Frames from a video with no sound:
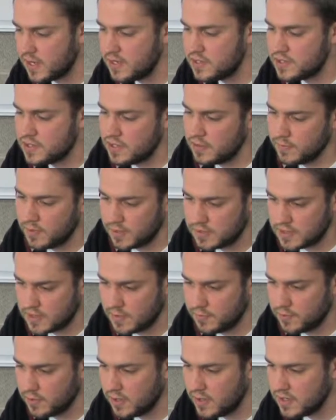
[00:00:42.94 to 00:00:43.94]
HTML
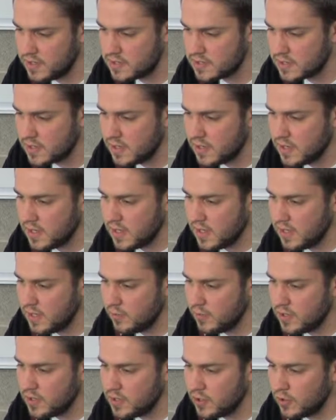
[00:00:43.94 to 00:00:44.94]
templates, and
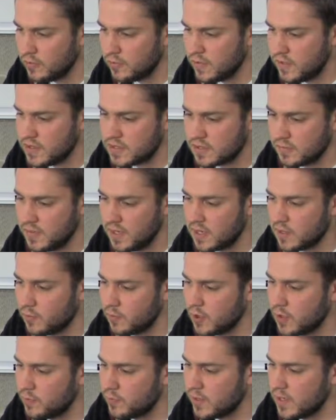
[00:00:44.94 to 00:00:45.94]
then we dove in to make a
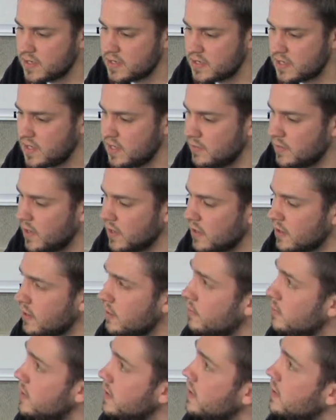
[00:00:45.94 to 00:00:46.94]
WordPress theme out of
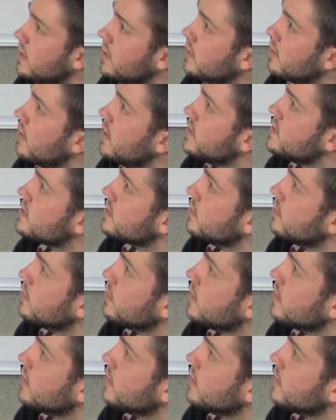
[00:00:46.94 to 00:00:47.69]
them, right? So